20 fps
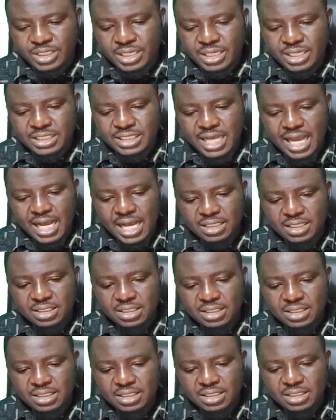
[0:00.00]
expressing it
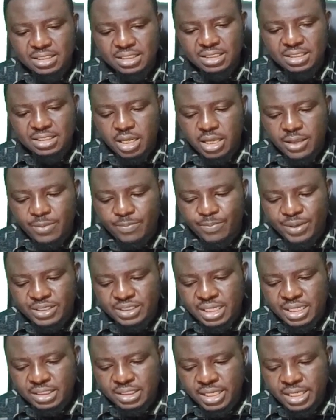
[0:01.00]
as
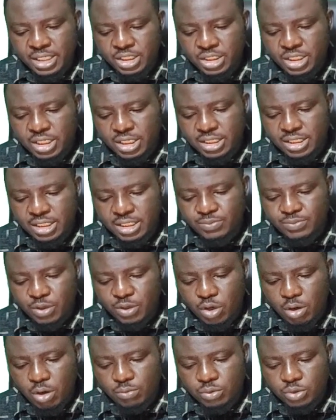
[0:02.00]
a percentage,
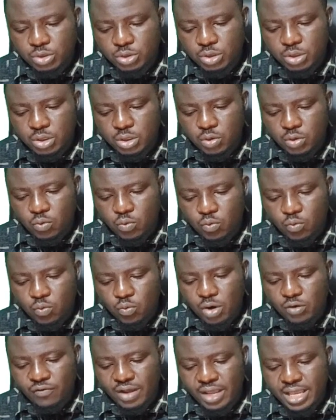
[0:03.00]
this becomes
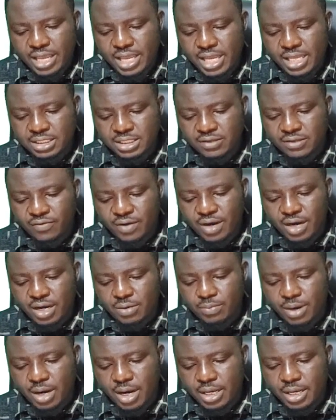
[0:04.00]
1 over 8
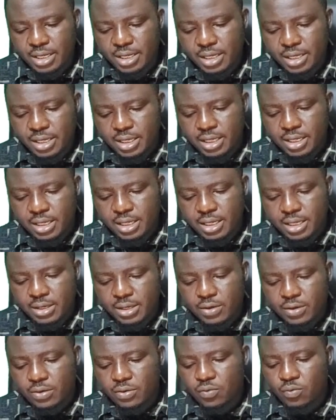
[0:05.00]
divided by
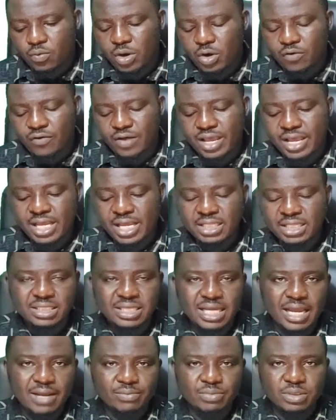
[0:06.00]
1 over
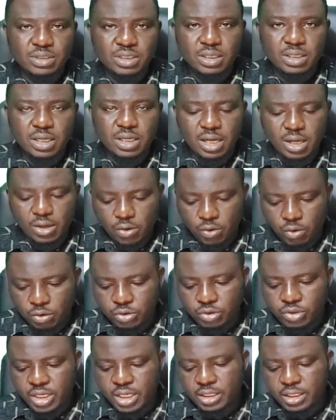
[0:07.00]
8 times
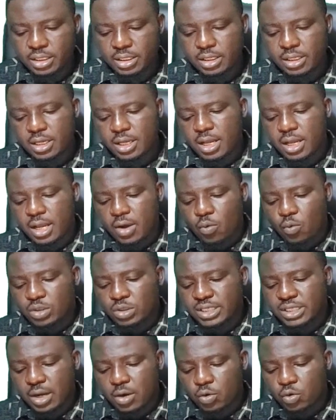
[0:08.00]
100.
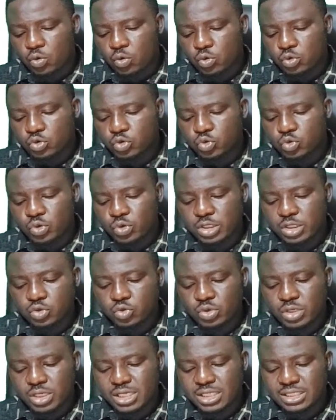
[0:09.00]
What can go? 2
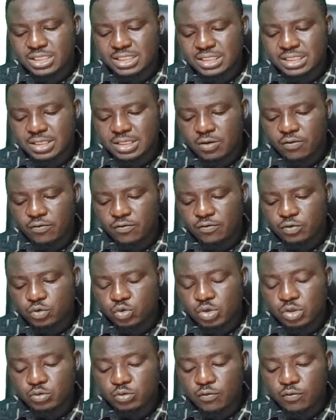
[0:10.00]
into
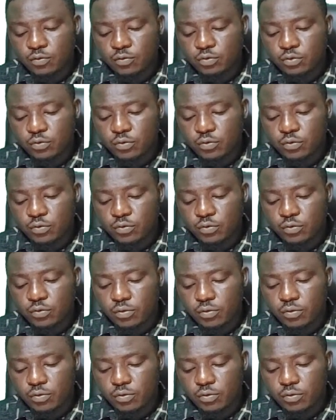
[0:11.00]
itself. 2 into